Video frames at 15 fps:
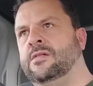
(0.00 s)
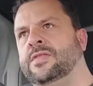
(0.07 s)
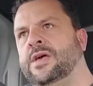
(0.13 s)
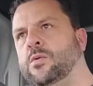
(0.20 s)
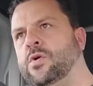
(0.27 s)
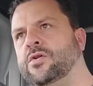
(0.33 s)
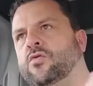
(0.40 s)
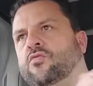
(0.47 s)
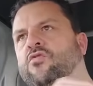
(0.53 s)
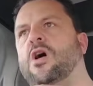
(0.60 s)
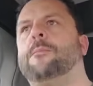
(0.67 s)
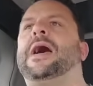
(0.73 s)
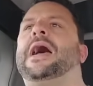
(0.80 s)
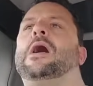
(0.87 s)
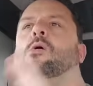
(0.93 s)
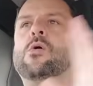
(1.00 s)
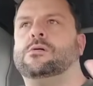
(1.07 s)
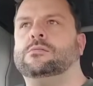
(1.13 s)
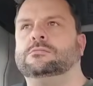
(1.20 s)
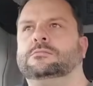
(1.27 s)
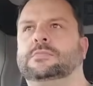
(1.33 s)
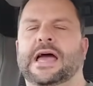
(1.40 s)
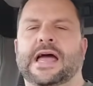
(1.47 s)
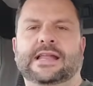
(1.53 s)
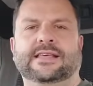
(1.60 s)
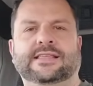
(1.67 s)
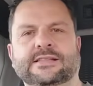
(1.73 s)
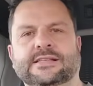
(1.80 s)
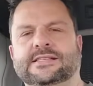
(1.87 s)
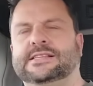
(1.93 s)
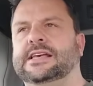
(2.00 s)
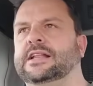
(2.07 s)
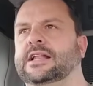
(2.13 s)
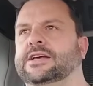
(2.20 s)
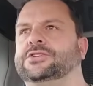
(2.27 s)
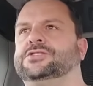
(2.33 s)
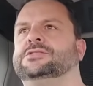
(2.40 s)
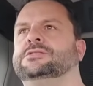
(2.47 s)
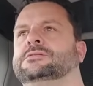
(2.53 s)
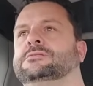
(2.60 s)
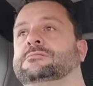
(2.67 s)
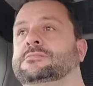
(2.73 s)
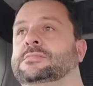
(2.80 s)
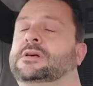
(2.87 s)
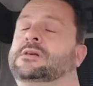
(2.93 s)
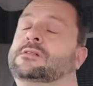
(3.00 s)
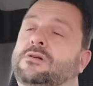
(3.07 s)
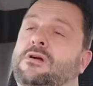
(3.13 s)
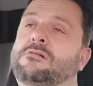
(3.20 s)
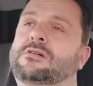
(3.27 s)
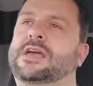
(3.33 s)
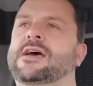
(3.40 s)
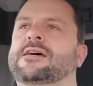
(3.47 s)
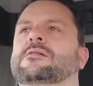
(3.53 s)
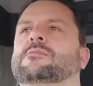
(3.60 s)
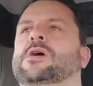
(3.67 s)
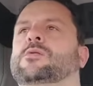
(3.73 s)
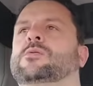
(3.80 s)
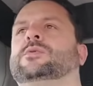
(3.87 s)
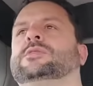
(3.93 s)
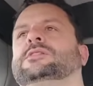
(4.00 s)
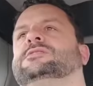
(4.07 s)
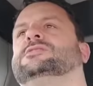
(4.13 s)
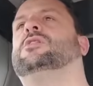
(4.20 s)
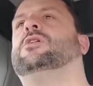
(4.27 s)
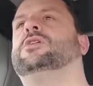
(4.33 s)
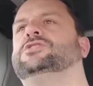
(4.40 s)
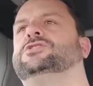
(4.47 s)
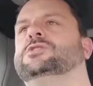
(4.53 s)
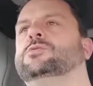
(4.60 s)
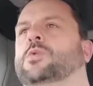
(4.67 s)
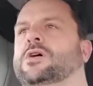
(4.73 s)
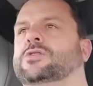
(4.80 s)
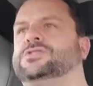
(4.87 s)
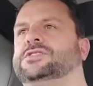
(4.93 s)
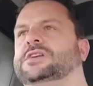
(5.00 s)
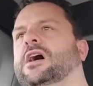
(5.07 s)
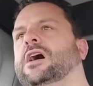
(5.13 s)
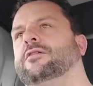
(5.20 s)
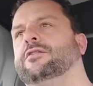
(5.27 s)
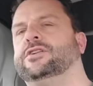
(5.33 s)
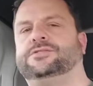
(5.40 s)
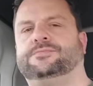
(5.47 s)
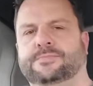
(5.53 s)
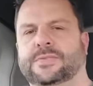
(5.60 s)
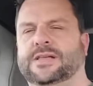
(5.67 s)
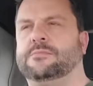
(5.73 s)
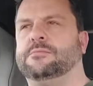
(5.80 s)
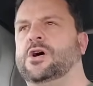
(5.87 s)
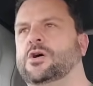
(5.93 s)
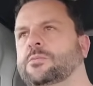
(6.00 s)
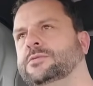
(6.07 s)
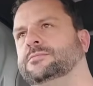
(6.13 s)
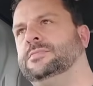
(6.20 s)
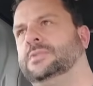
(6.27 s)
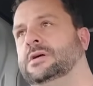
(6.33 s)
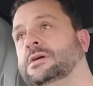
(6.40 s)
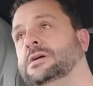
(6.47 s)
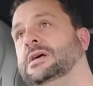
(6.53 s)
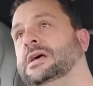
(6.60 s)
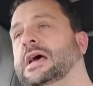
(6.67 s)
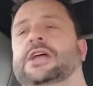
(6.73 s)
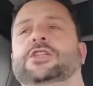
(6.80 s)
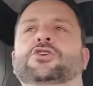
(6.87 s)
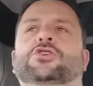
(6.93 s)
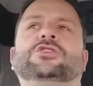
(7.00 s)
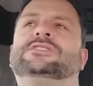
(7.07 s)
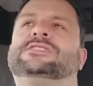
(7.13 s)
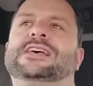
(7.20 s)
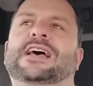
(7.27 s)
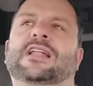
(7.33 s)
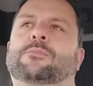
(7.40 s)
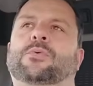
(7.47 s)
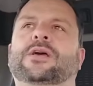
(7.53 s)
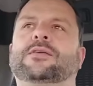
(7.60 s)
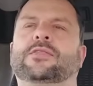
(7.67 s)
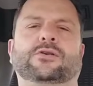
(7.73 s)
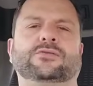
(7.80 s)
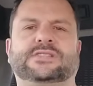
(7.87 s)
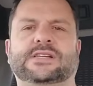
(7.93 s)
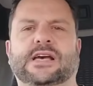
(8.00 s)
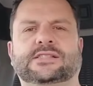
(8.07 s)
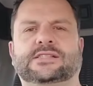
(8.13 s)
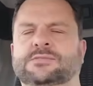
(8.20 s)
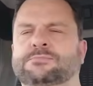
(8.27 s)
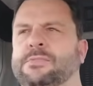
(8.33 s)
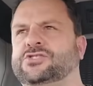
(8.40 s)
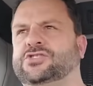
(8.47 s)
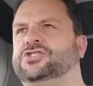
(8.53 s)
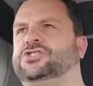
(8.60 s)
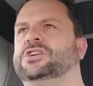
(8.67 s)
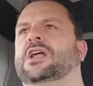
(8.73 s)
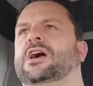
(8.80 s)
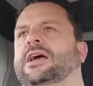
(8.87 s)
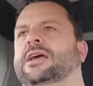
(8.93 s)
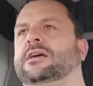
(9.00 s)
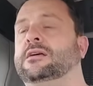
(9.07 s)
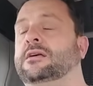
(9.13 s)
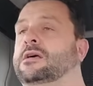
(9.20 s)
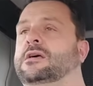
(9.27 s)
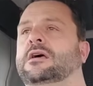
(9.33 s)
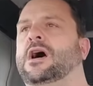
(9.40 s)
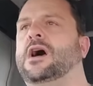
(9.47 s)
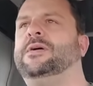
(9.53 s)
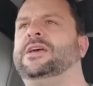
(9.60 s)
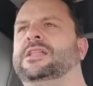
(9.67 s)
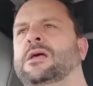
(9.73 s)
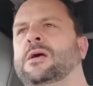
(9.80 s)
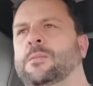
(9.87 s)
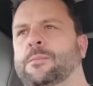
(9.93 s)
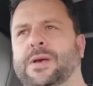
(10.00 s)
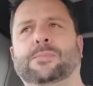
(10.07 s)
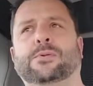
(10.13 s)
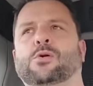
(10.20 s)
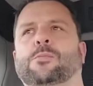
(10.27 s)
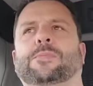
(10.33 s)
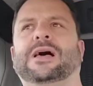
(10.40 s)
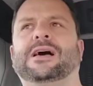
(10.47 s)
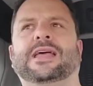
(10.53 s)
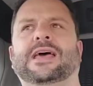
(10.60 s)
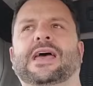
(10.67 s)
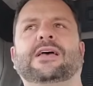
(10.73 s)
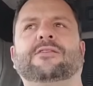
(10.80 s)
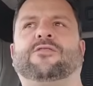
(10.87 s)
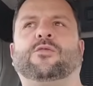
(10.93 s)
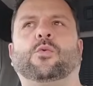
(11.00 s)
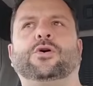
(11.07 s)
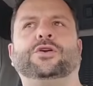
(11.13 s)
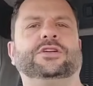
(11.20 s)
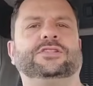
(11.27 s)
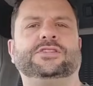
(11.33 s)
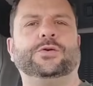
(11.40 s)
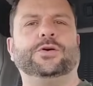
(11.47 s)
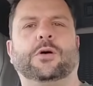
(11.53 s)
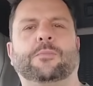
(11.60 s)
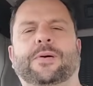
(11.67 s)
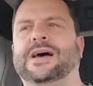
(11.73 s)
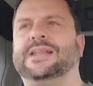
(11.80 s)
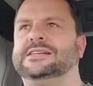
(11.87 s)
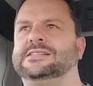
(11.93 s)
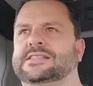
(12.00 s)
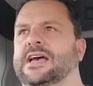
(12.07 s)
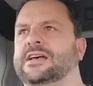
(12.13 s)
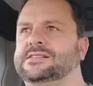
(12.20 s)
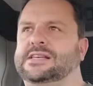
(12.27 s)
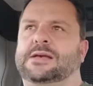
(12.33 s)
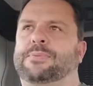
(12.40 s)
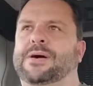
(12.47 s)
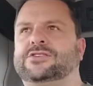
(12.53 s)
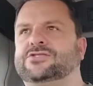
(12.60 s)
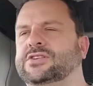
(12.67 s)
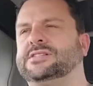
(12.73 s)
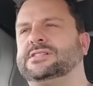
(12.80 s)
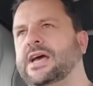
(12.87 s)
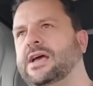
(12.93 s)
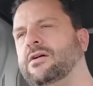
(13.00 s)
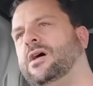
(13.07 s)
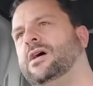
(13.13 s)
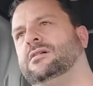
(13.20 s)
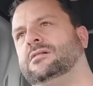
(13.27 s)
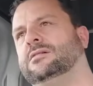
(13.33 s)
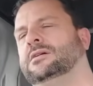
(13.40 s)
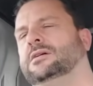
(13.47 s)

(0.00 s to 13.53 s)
they want to rub out anything that's English. We're okay at the moment with the Scottish, the Welsh, the Irish, at the moment. And you can celebrate those days as much as you like. I mean, people will plan ahead for what you're doing on Paddy's Day and St. Patrick's Day, right?